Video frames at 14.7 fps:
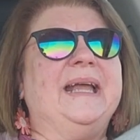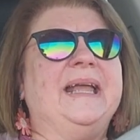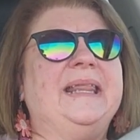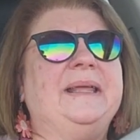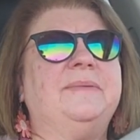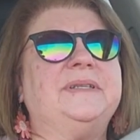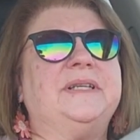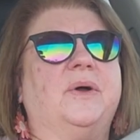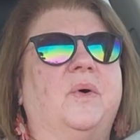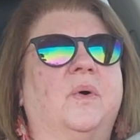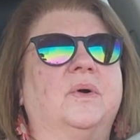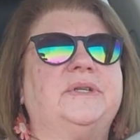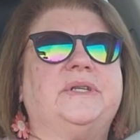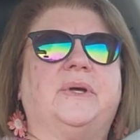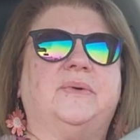there was an
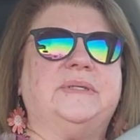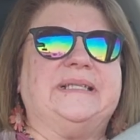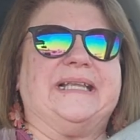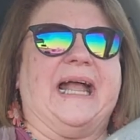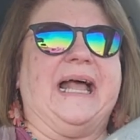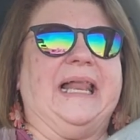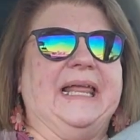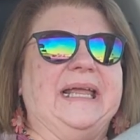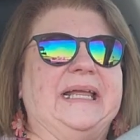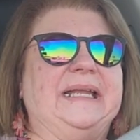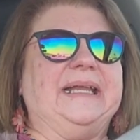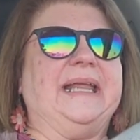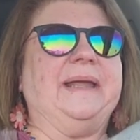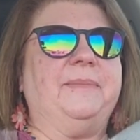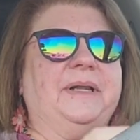orzo salad.
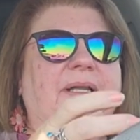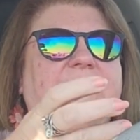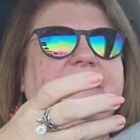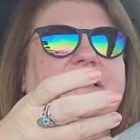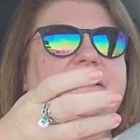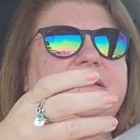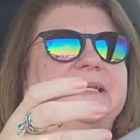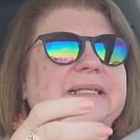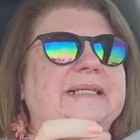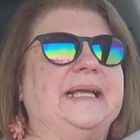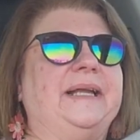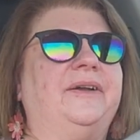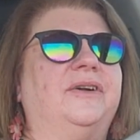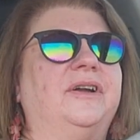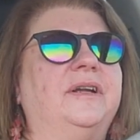It came in a little
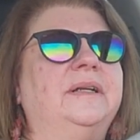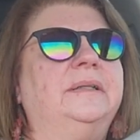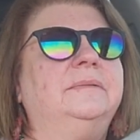container.